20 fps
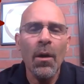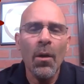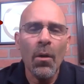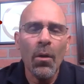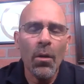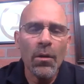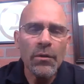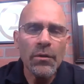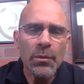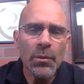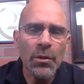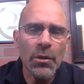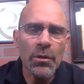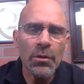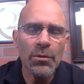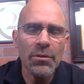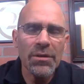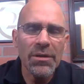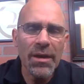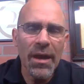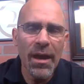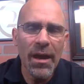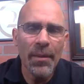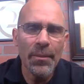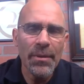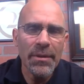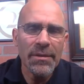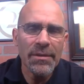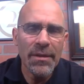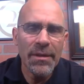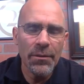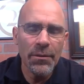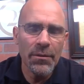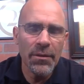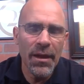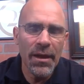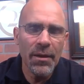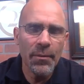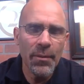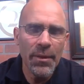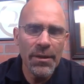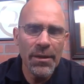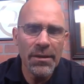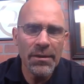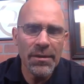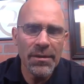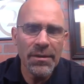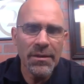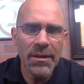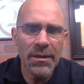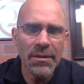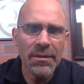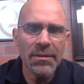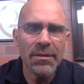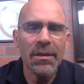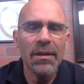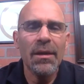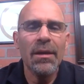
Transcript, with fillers: Also include topics that you'd like me to discuss